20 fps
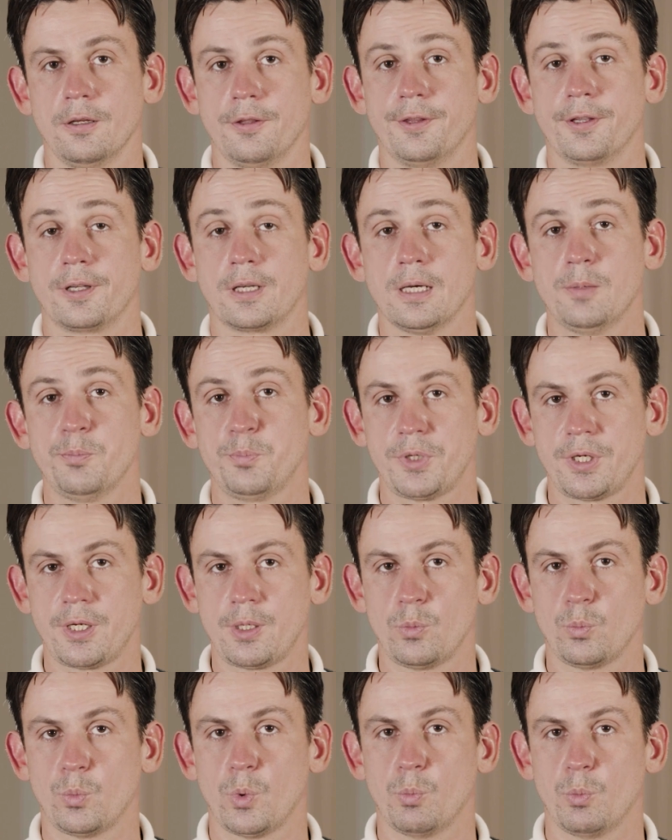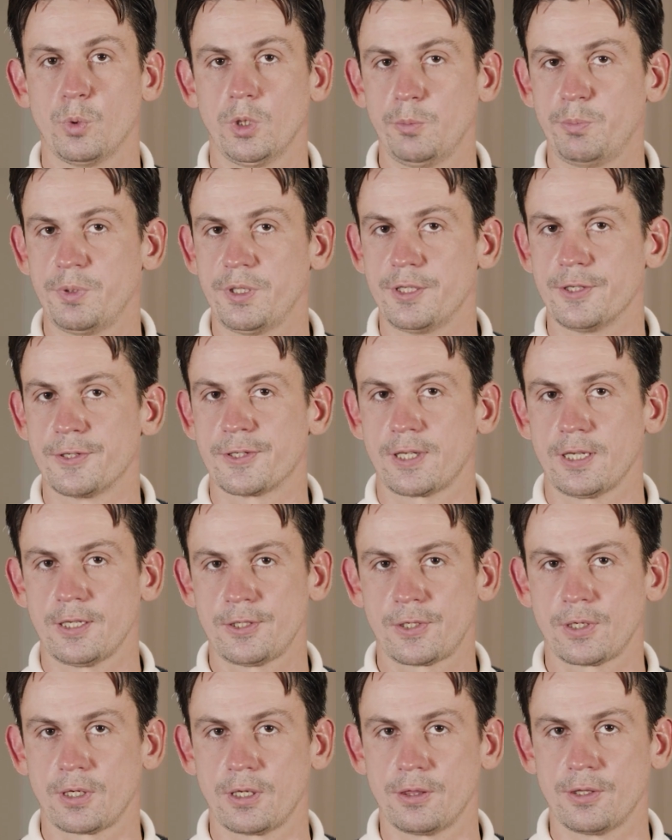The company we will be
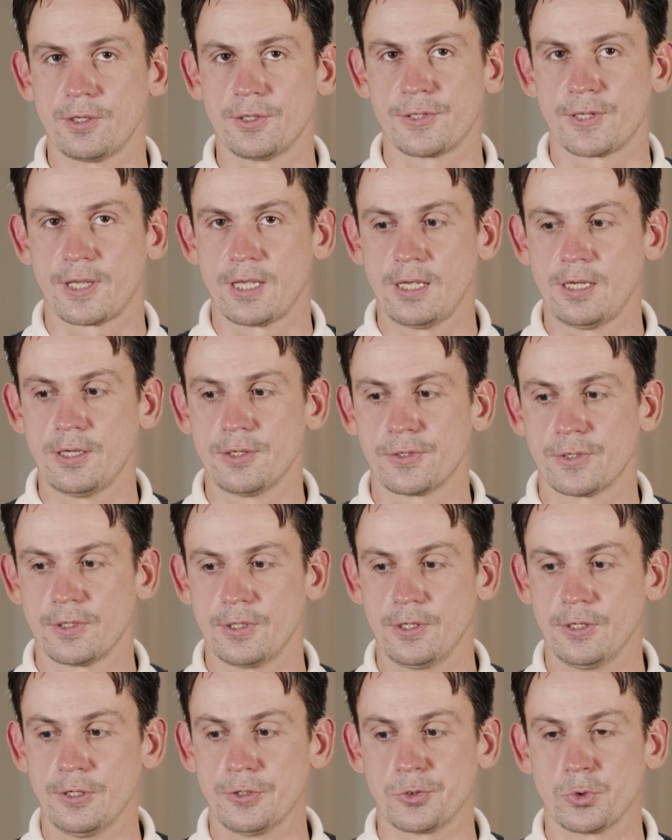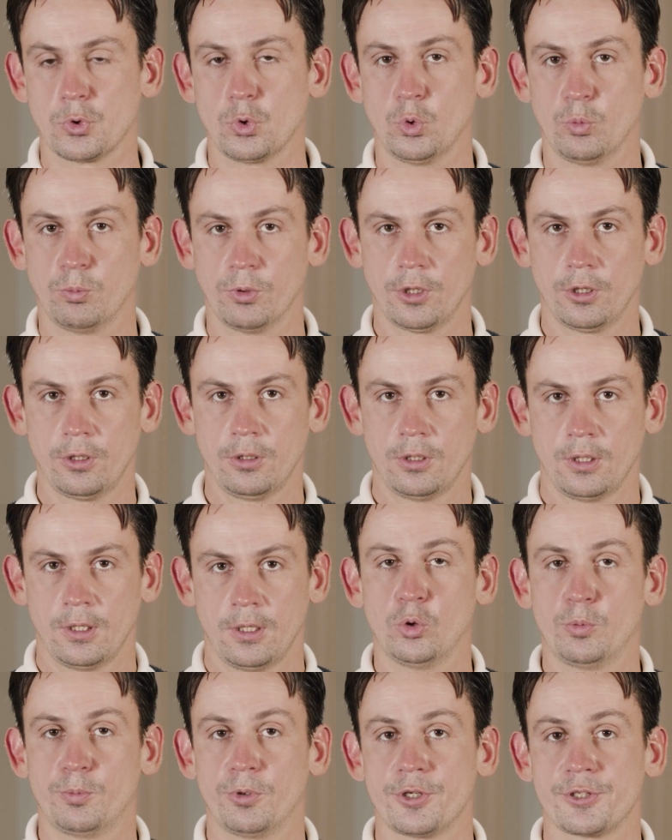discussing in this case is Uber.
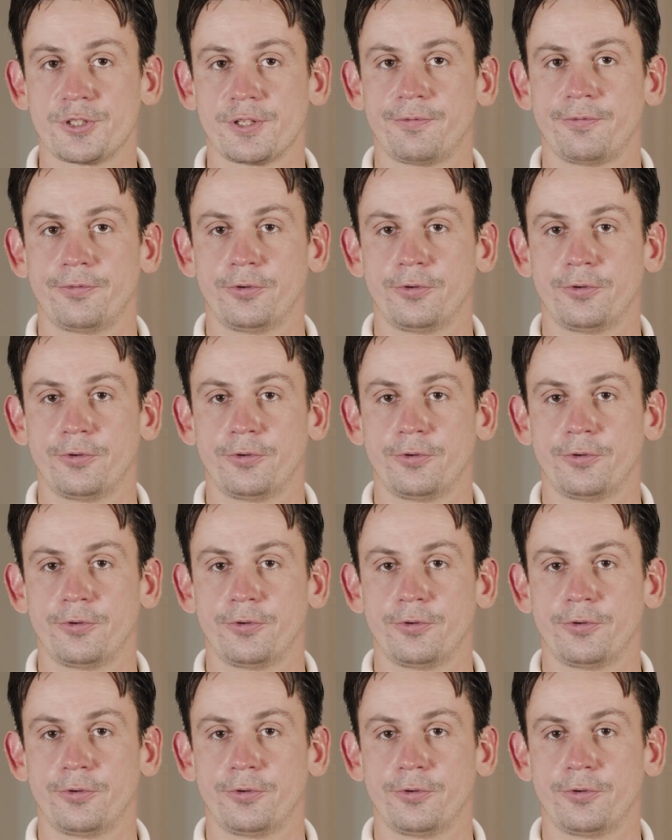Uber is the